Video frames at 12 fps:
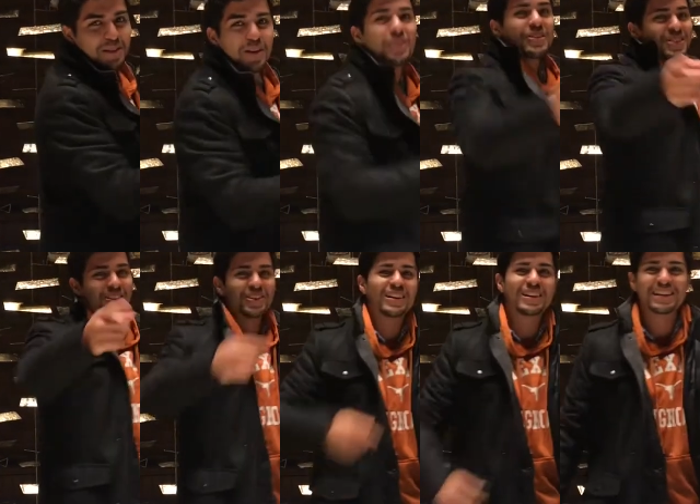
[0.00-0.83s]
Oh, there
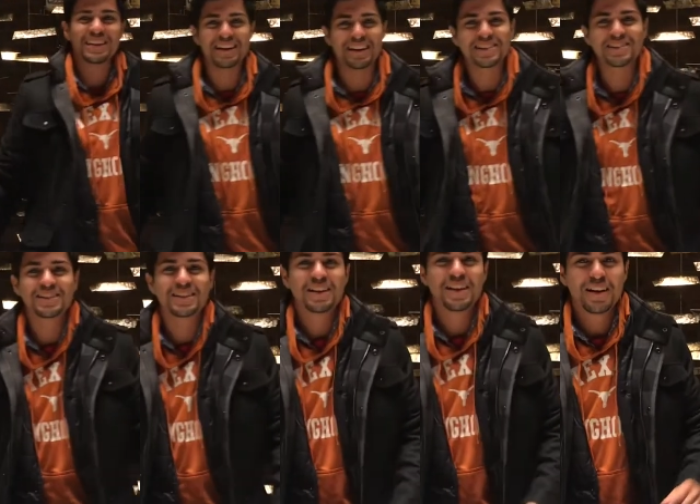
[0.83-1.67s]
you are. Hey, guys.
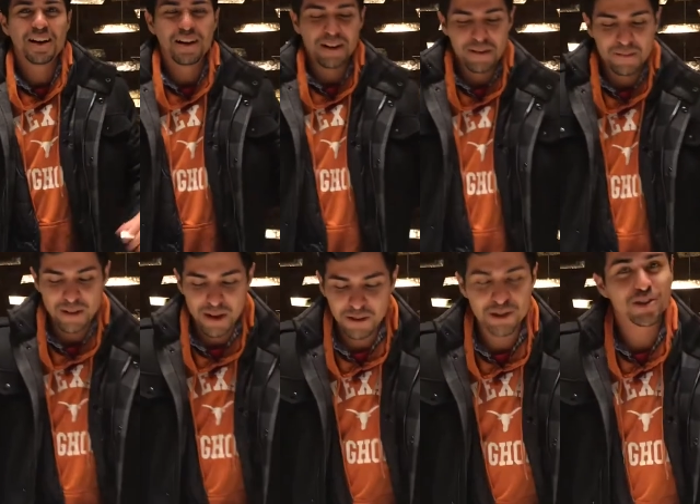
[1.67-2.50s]
Um,
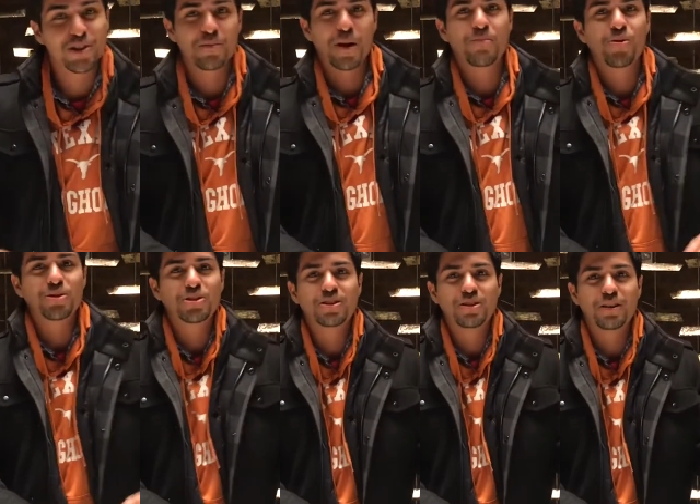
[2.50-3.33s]
I want to share my
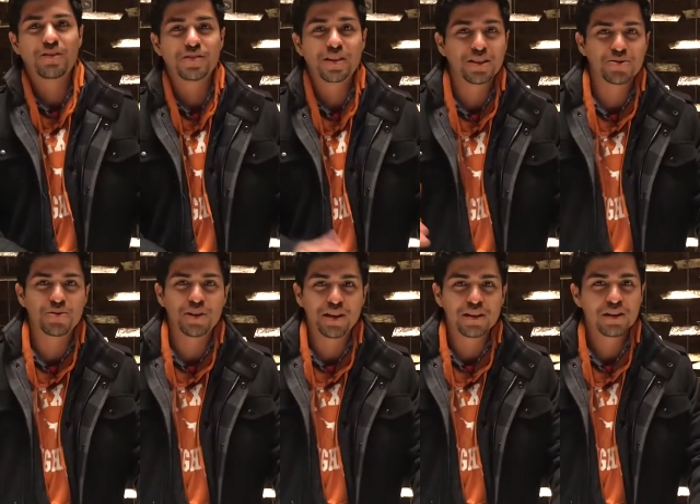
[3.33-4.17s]
portion of today's
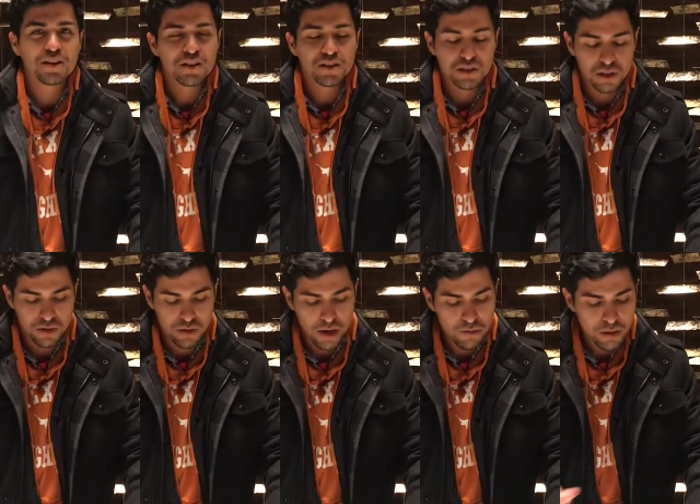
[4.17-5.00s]
reading.
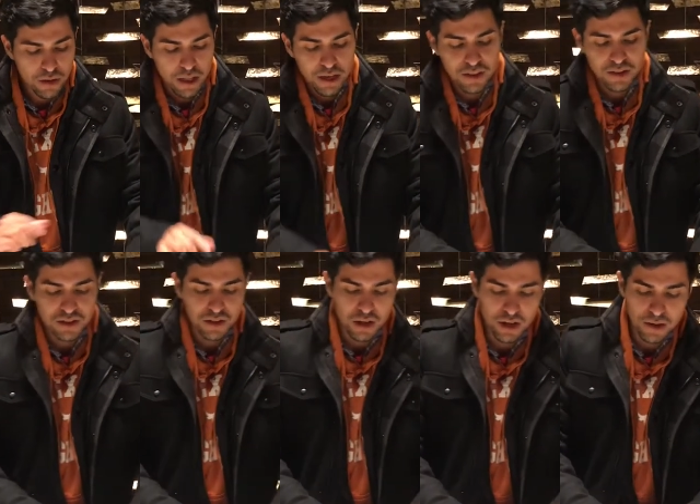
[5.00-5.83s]
So, I really like
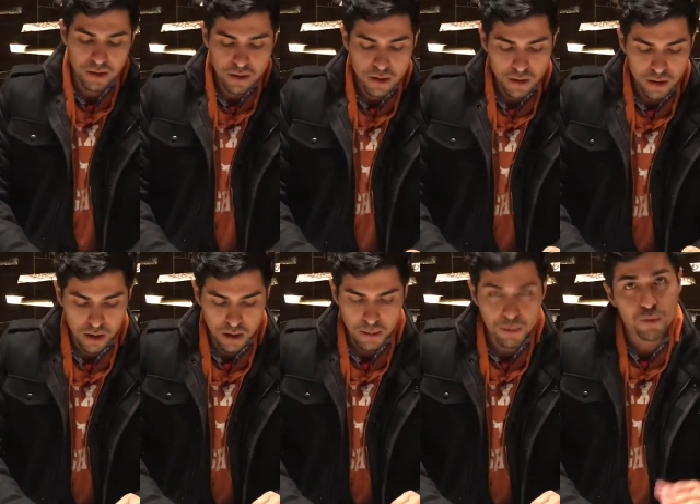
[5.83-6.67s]
this line.
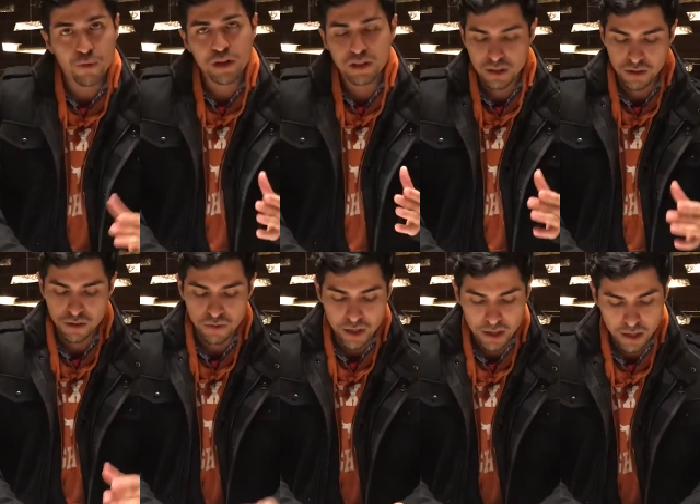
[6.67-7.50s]
Um, I'm going to read it to
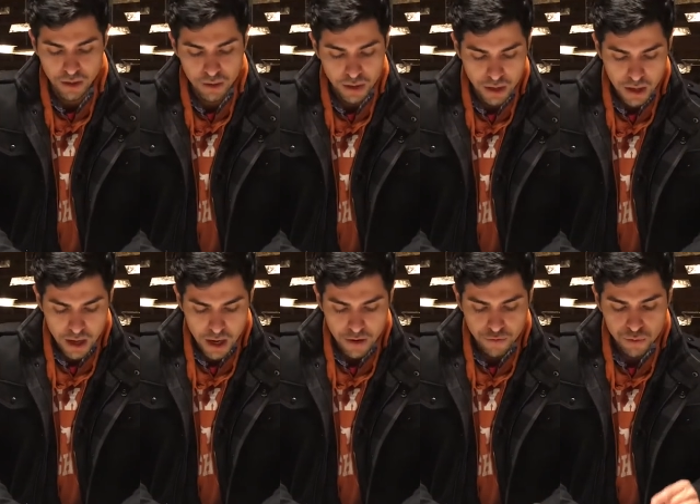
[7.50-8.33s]
you right now.
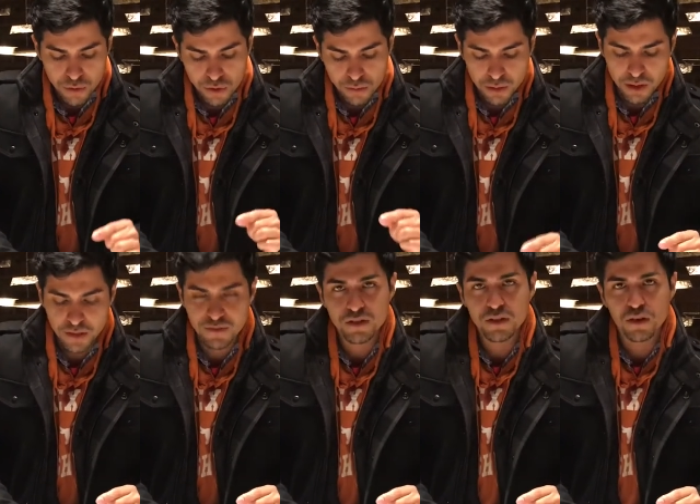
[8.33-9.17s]
Everyone who
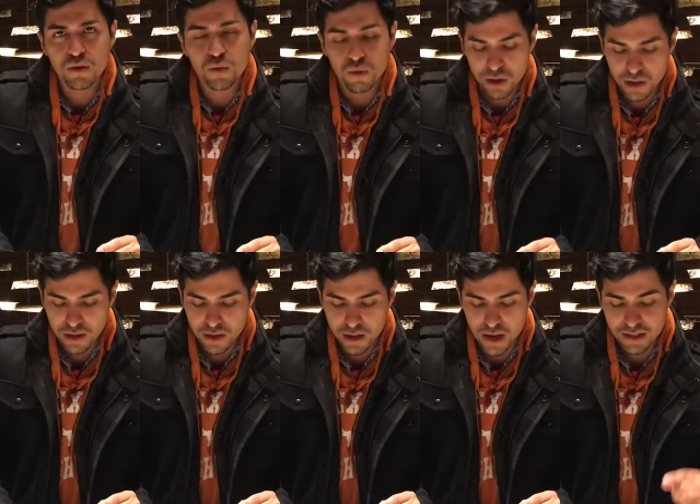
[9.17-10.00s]
believes in the Lord
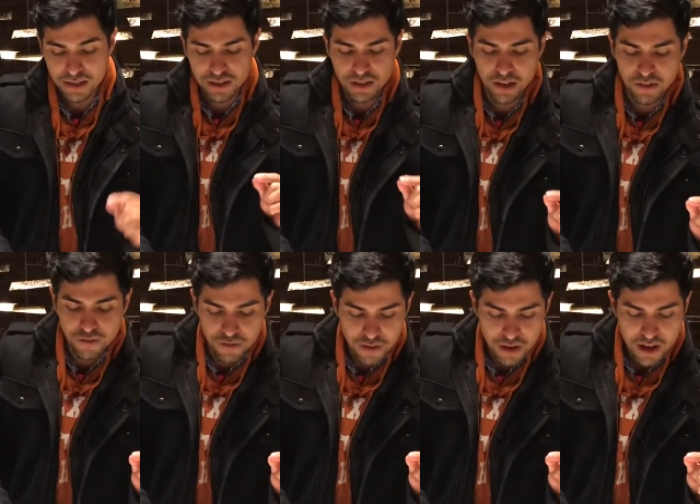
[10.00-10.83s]
has his life,
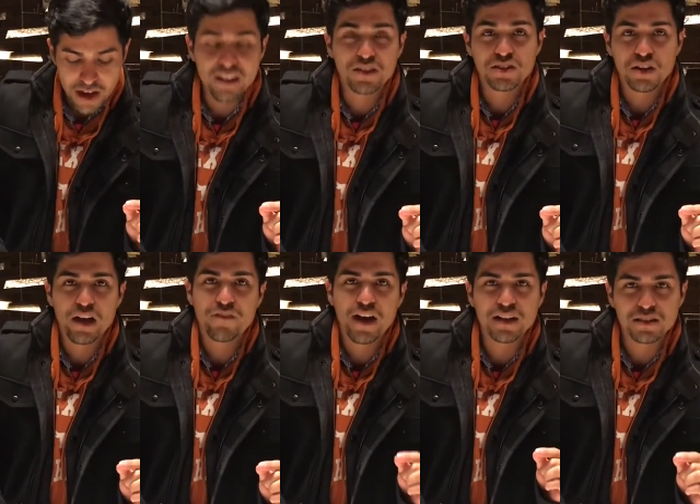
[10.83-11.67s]
and this
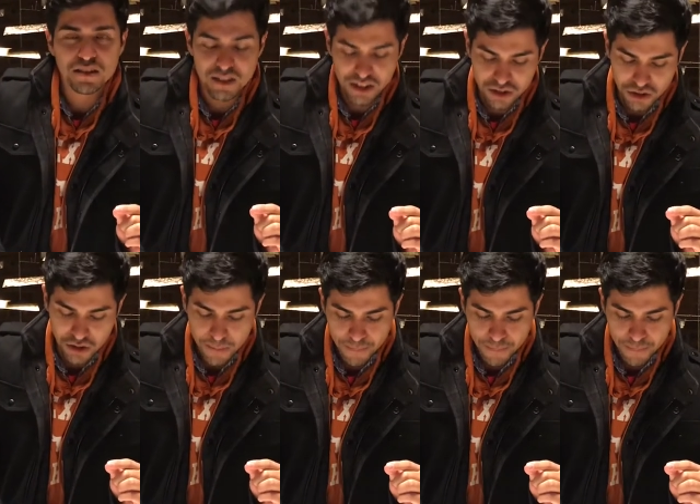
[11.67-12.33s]
life has its nature